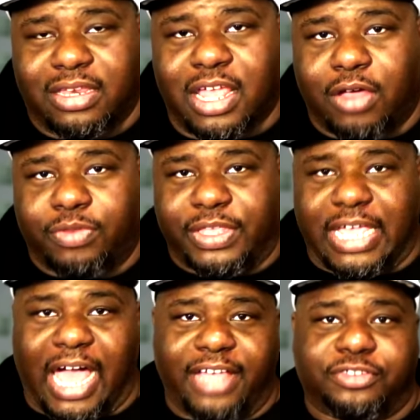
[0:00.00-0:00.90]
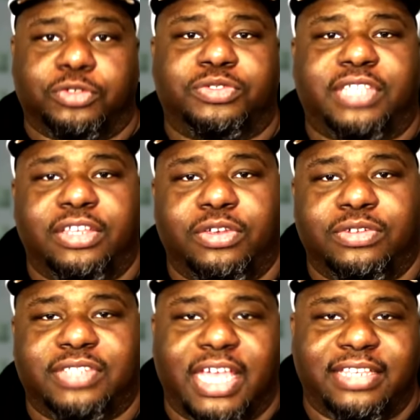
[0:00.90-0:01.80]
Now, the high school
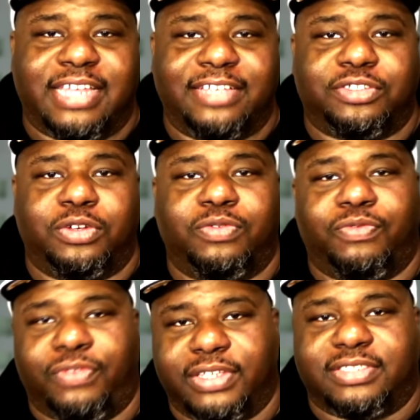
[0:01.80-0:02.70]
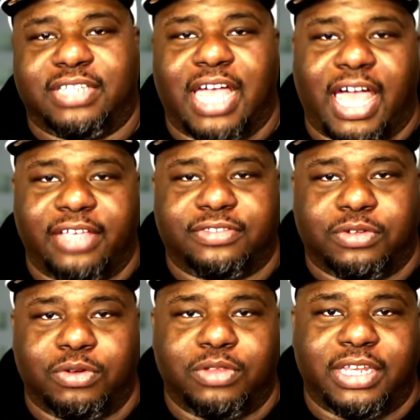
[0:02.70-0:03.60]
seniors at Desert Vista High
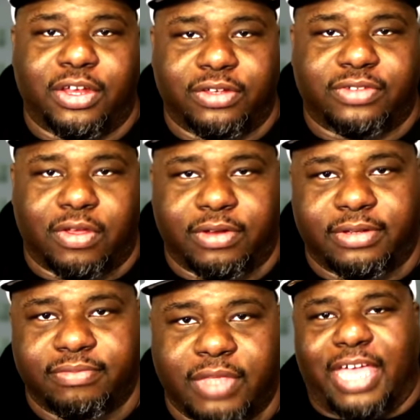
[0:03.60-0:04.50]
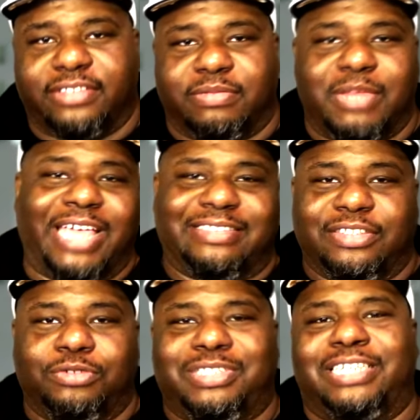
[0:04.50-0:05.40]
School in Arizona had some nice
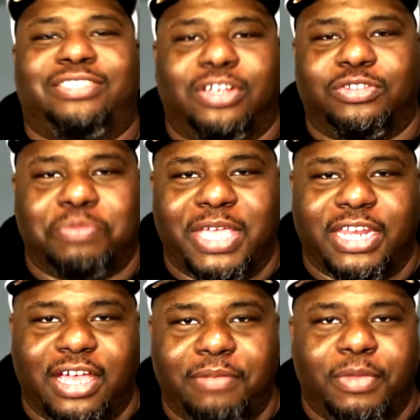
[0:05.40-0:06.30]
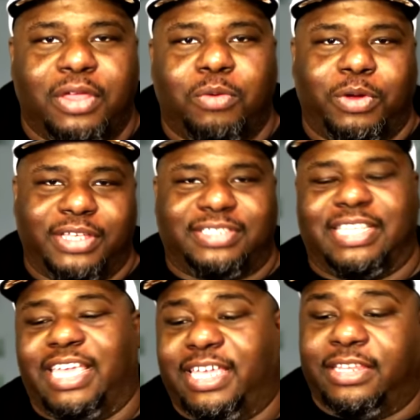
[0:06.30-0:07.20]
little t shirts made up where it
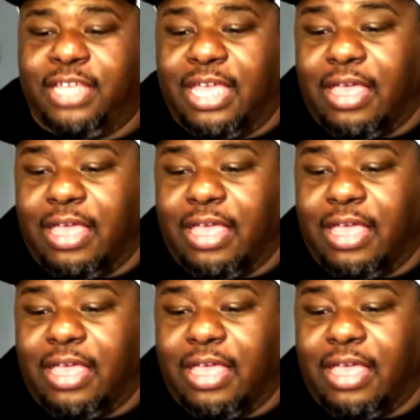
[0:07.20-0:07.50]
said,